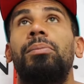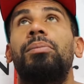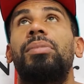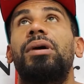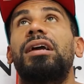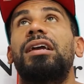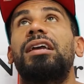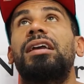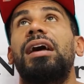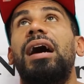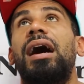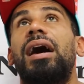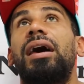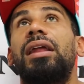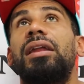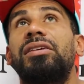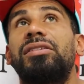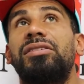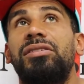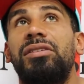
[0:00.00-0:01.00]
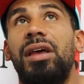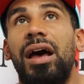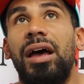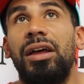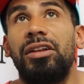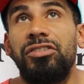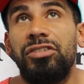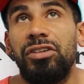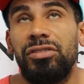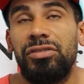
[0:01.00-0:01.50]
But God is
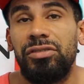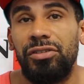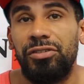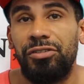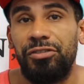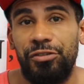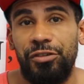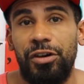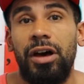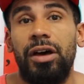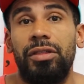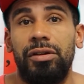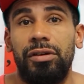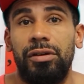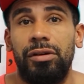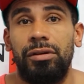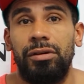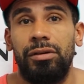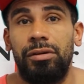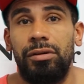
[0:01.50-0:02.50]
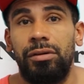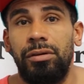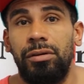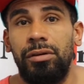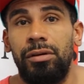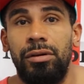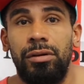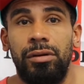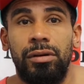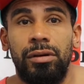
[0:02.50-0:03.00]
not just a father.
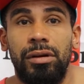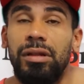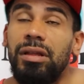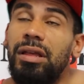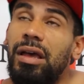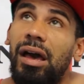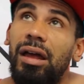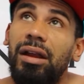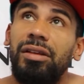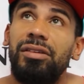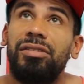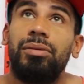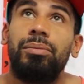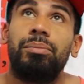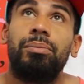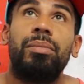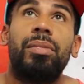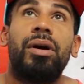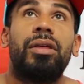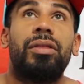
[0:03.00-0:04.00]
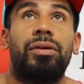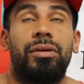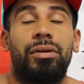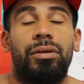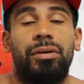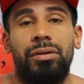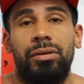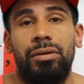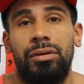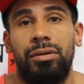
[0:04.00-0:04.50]
God is a
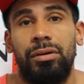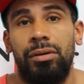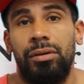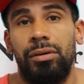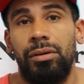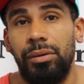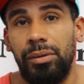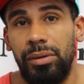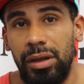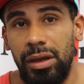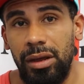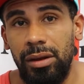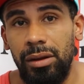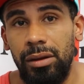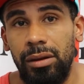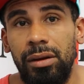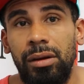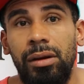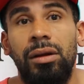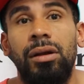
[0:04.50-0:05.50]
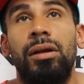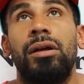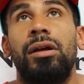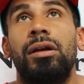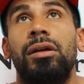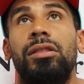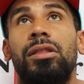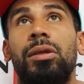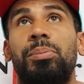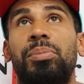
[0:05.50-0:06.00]
mother, okay?
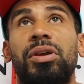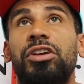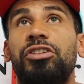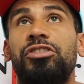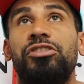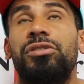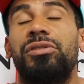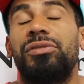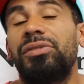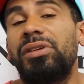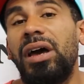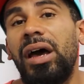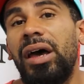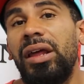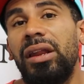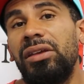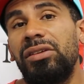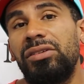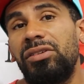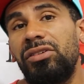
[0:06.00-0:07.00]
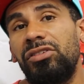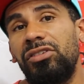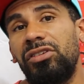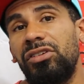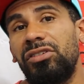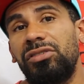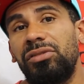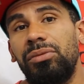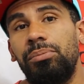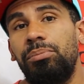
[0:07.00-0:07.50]
The picture of God isn't
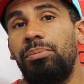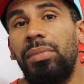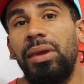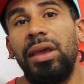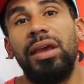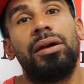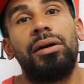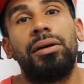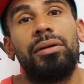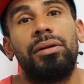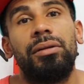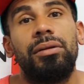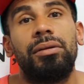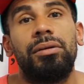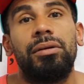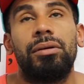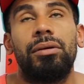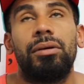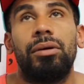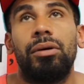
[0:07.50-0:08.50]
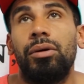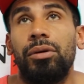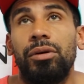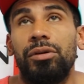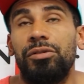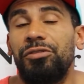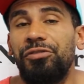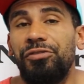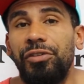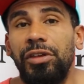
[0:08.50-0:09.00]
just male
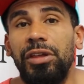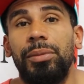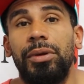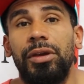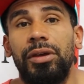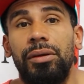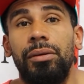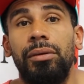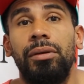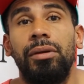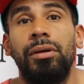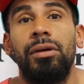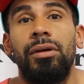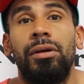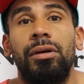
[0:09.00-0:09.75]
or female.